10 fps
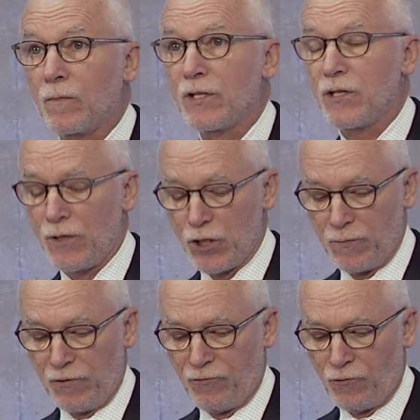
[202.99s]
As I
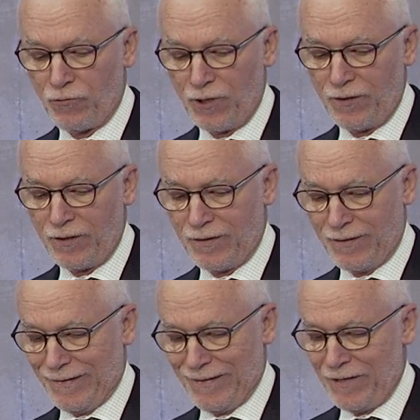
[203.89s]
mentioned before, really, the
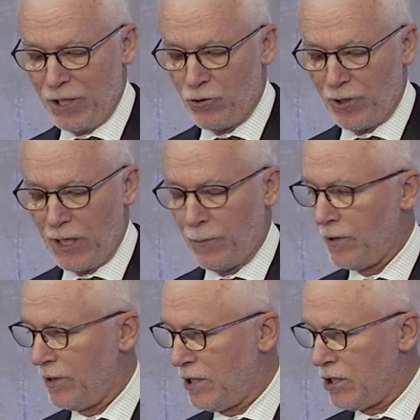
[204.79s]
natural
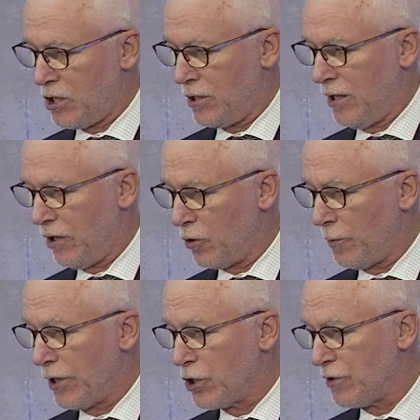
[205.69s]
capital is a
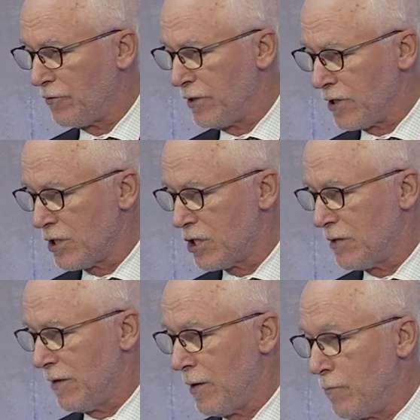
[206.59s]
combination of things.
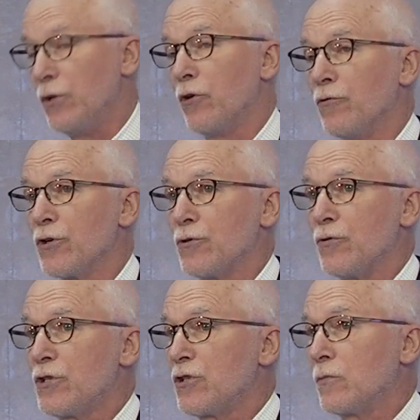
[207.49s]
It's mineral
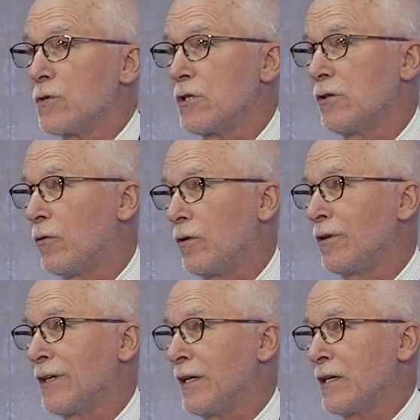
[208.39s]
resources, obviously,
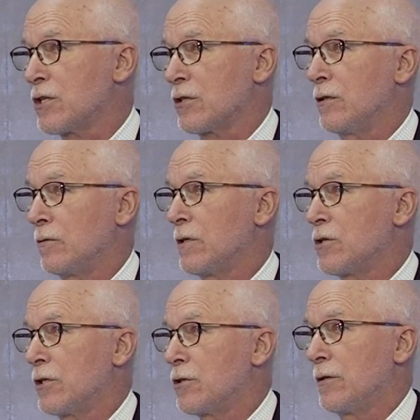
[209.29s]
oil, gas, coal,
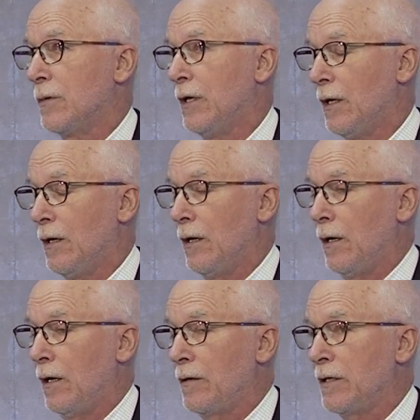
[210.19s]
etc.
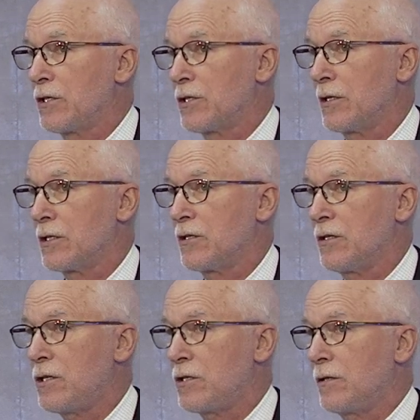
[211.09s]
That's the
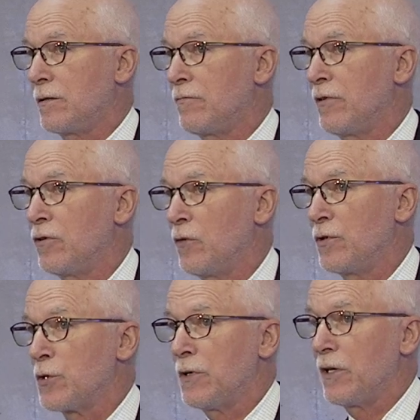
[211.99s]
easy and rather
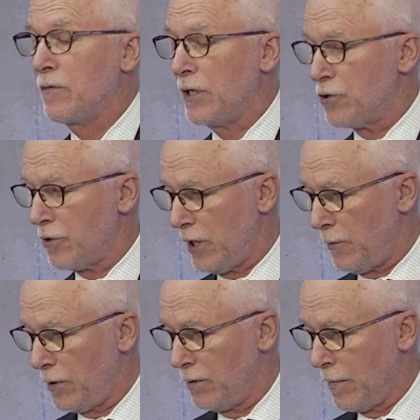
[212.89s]
obvious part of natural
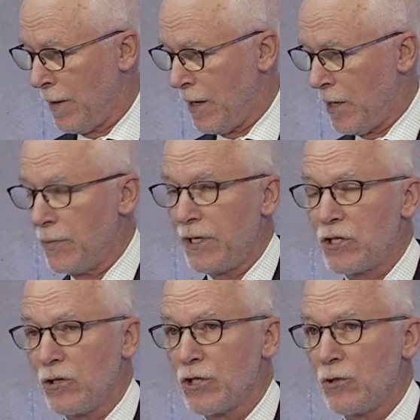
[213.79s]
capital. But
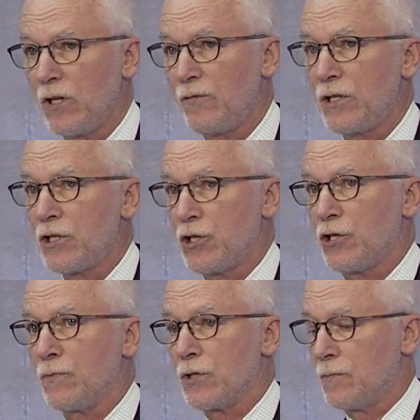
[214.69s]
it's also living
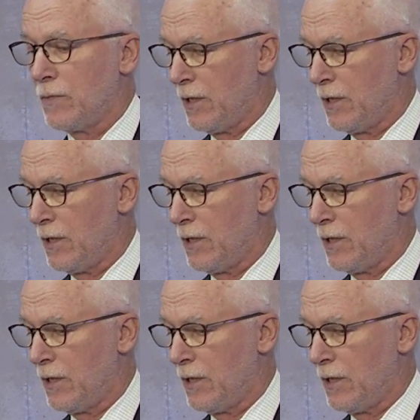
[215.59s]
systems.